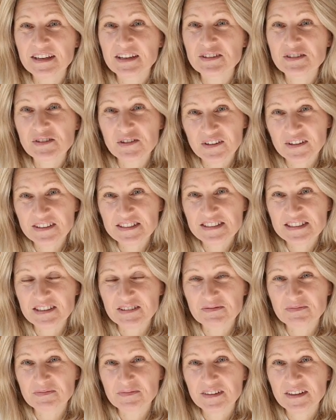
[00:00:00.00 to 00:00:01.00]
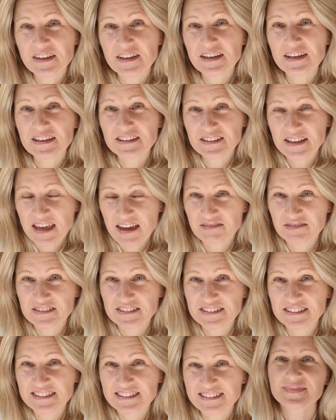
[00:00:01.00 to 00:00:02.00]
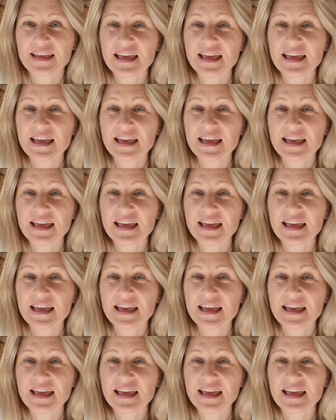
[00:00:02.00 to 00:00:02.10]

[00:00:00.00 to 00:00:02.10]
to ask him in heaven.